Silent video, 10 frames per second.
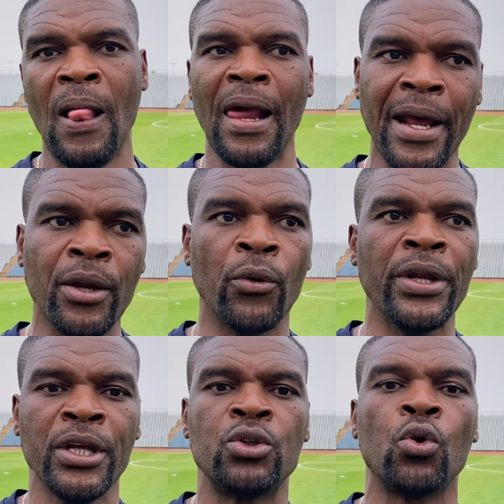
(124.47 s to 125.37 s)
And we
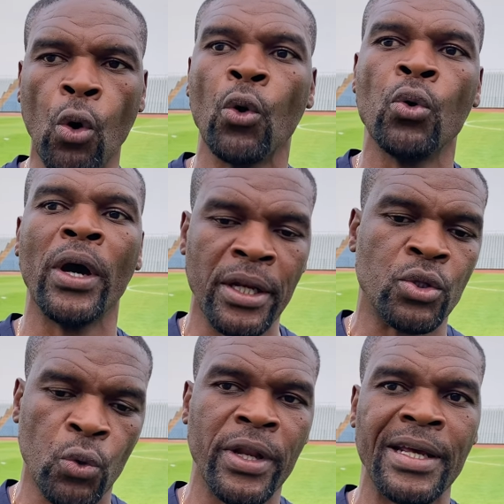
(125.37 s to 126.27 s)
need to go and
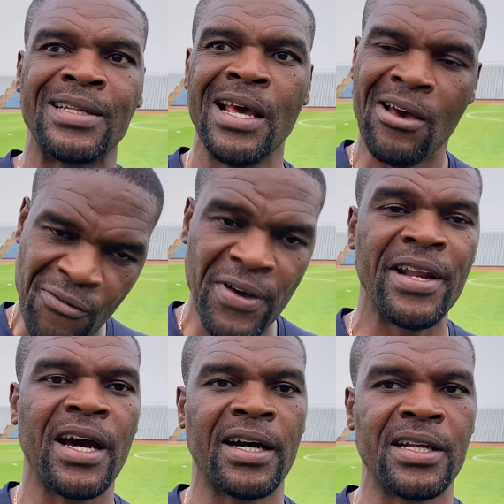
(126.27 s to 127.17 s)
do that very
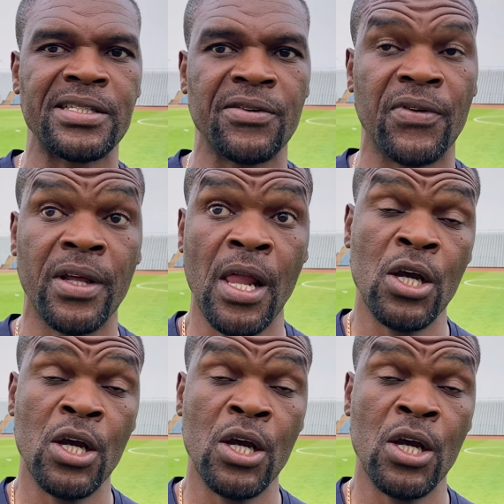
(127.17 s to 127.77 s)
aggressively.